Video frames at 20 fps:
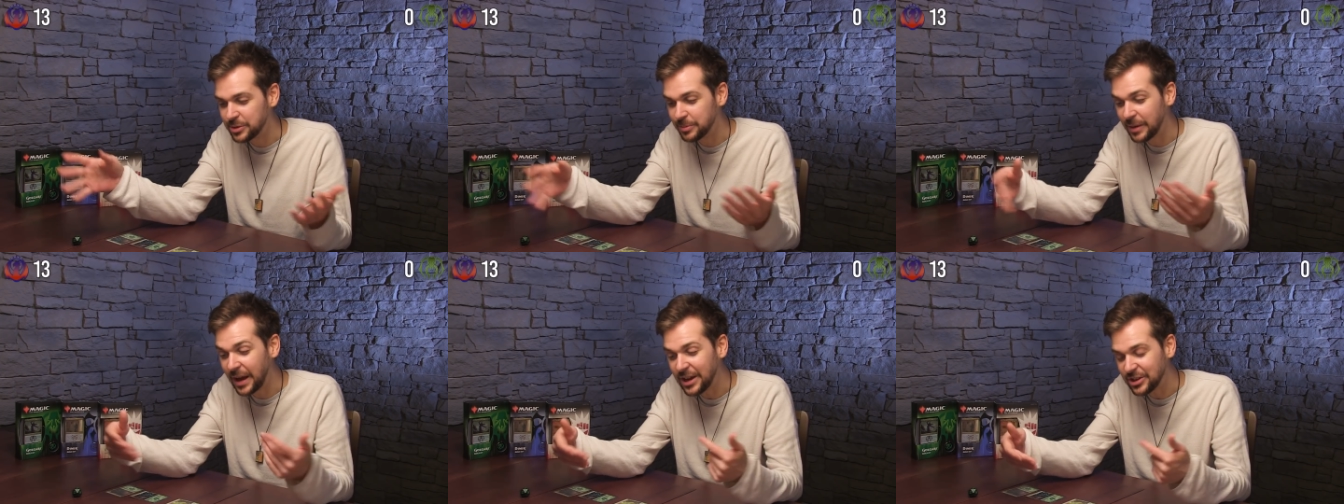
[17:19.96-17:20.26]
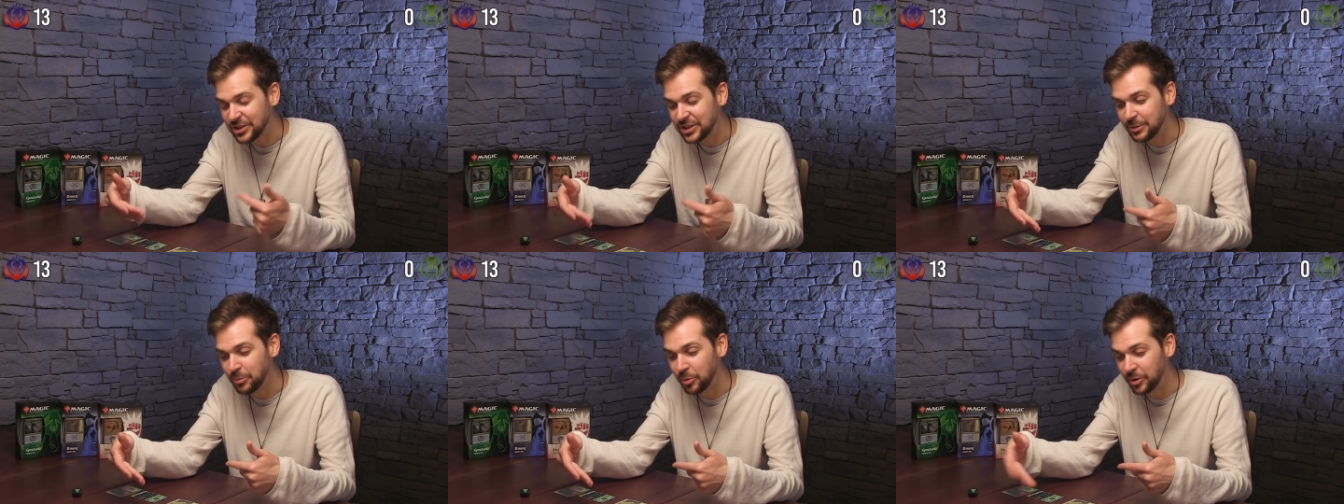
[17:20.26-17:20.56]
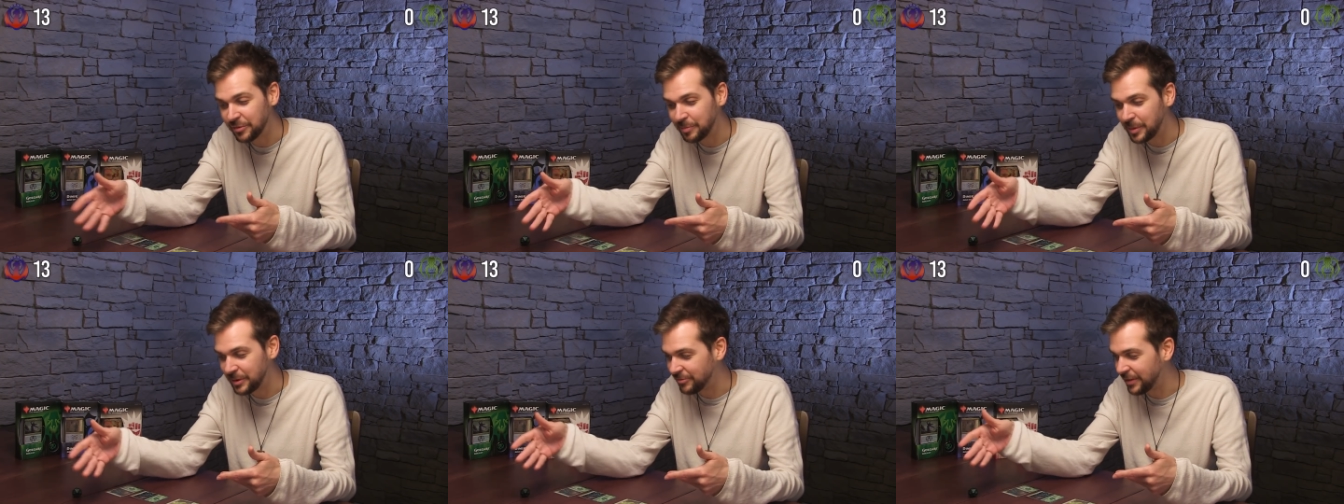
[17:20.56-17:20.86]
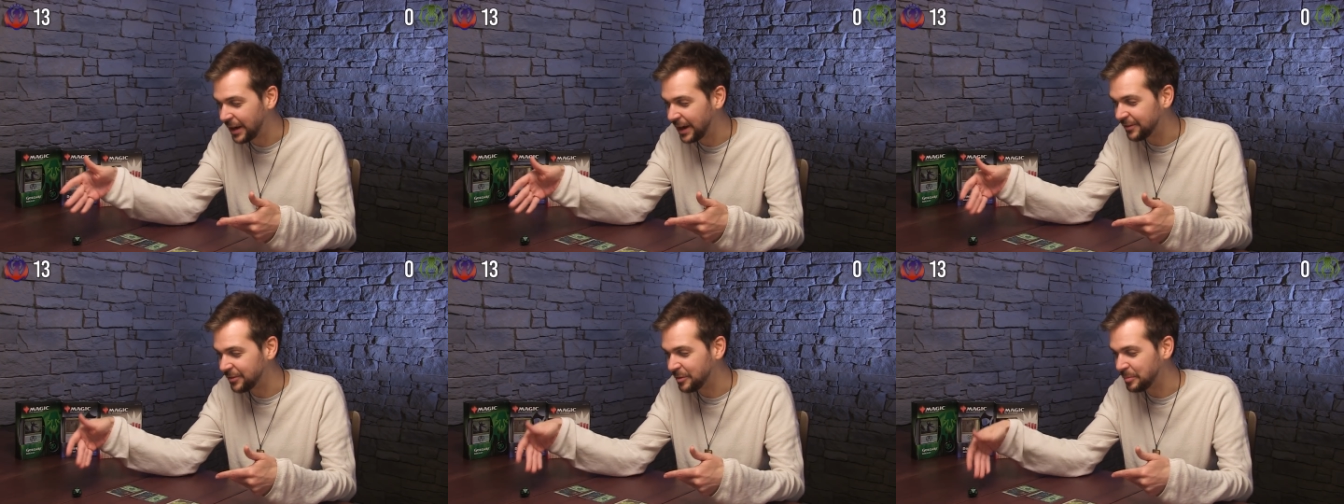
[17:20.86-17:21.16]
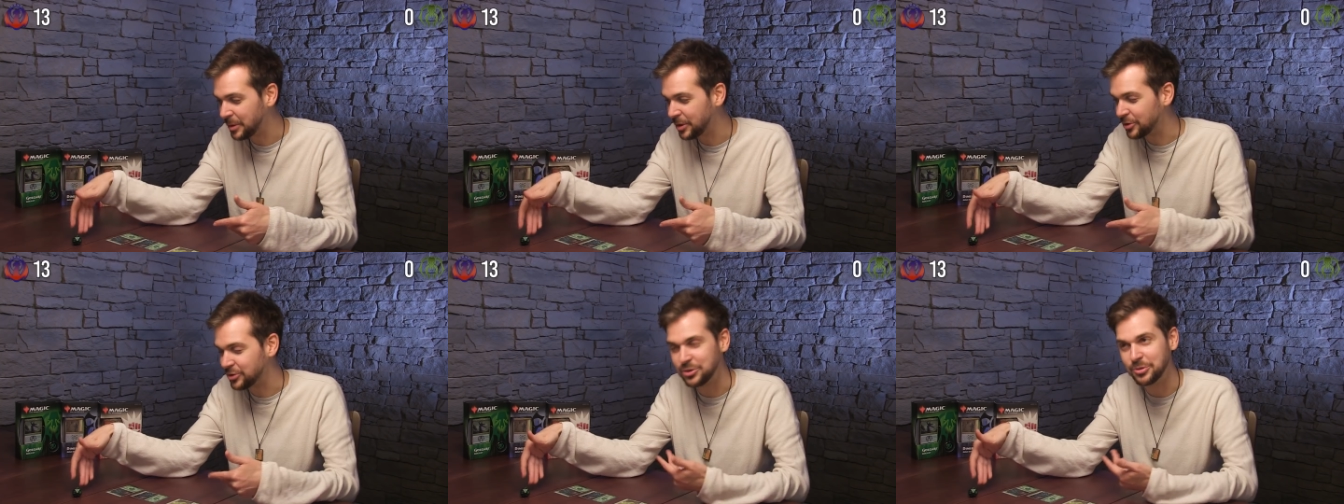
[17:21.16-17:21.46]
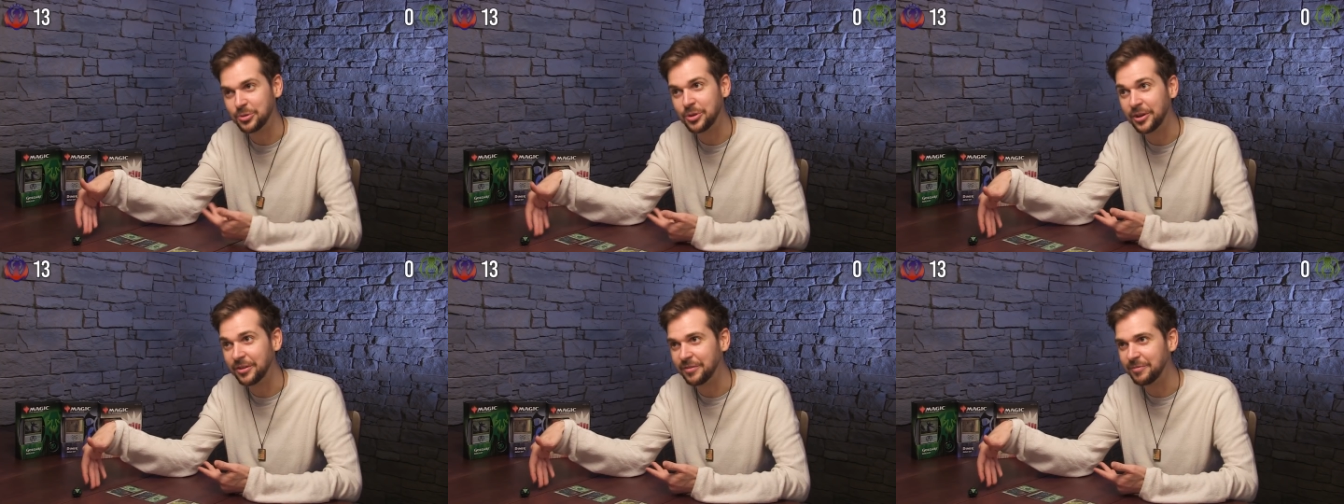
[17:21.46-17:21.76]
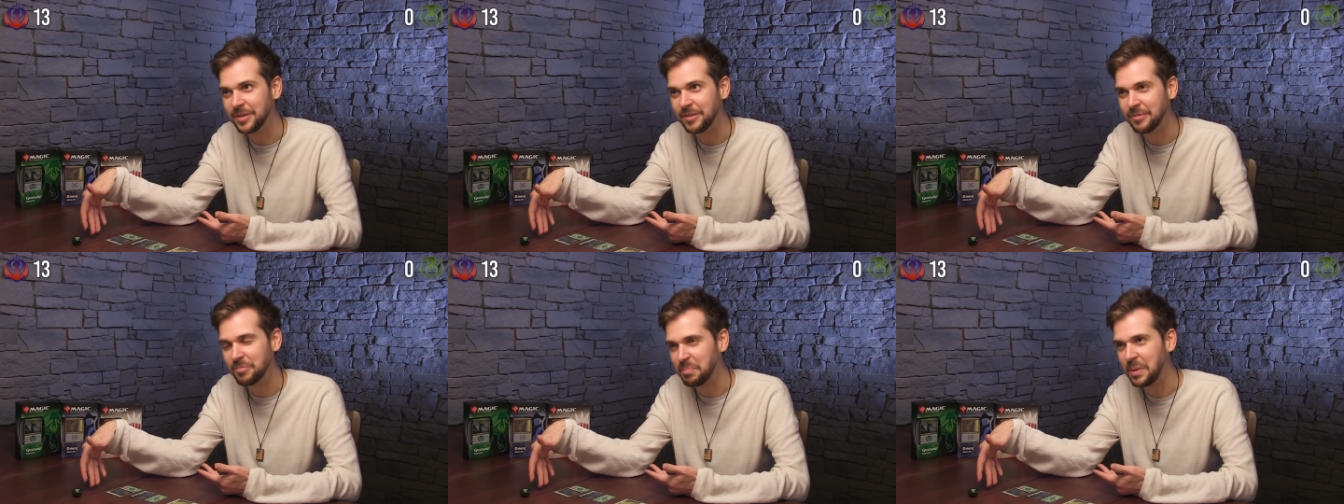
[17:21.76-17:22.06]
which actually would have been relevant because you could
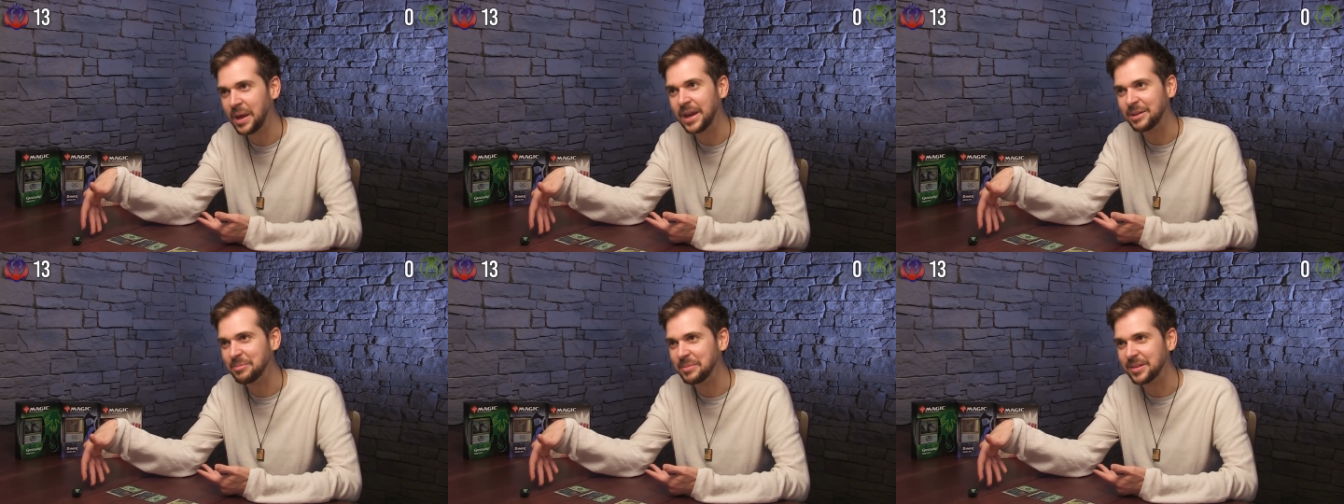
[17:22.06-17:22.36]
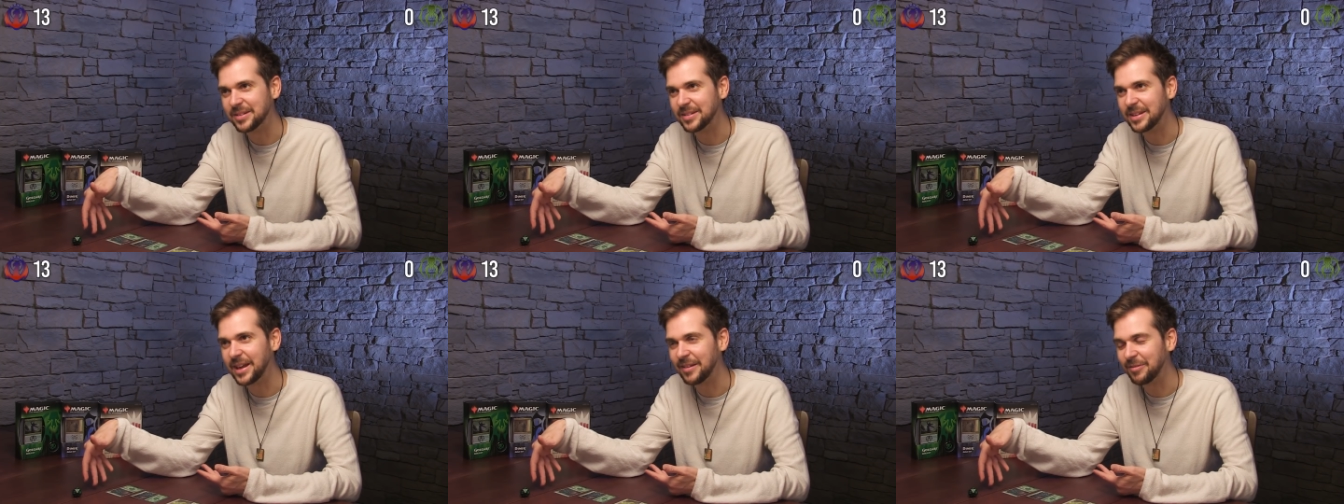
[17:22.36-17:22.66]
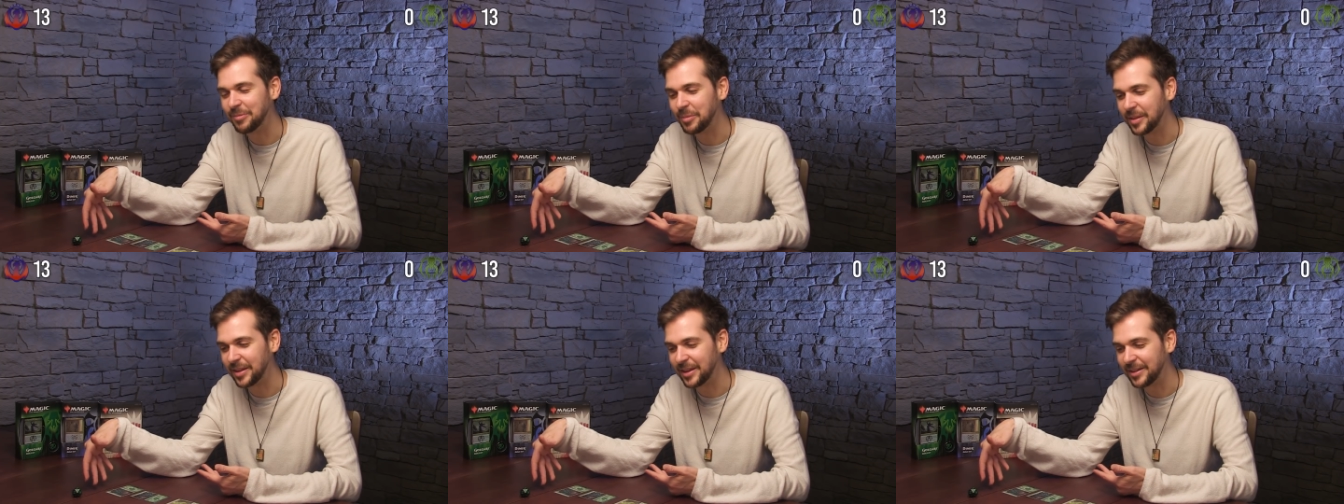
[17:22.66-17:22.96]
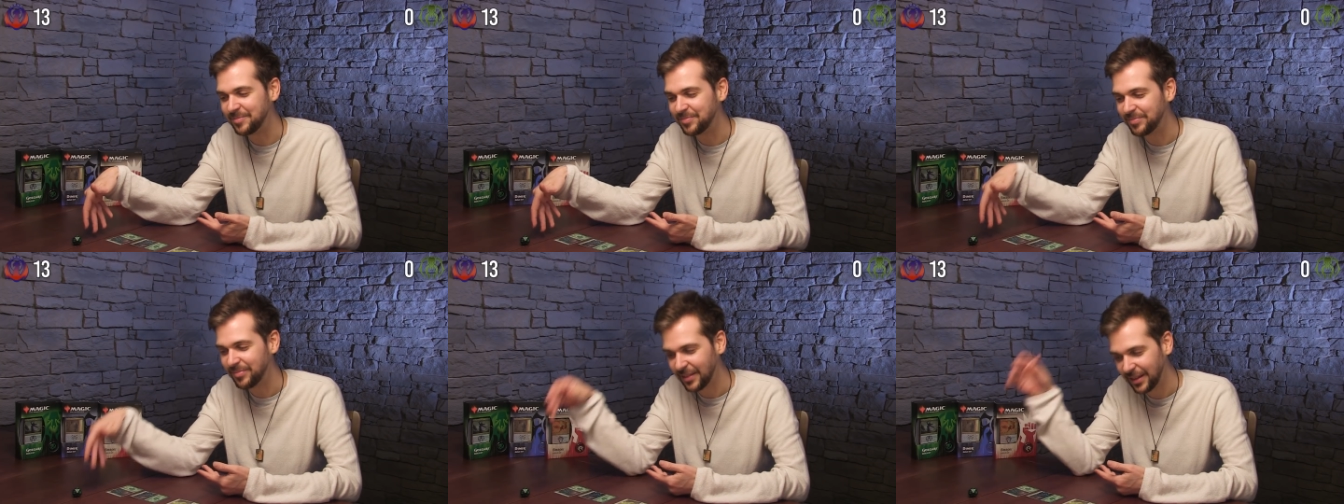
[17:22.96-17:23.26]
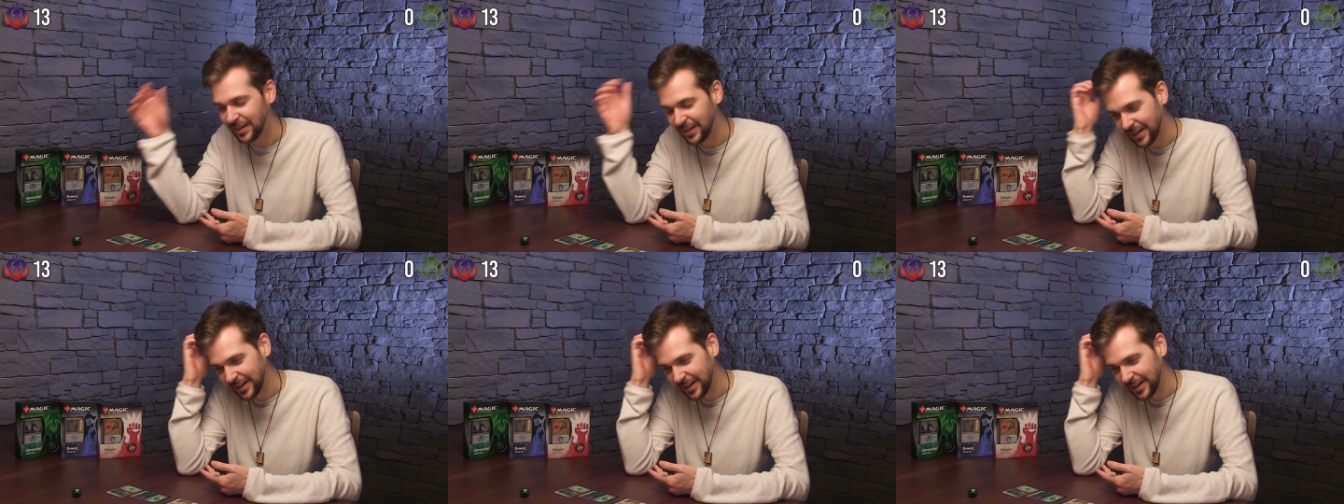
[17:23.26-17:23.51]
have even pinged me to death. Yeah.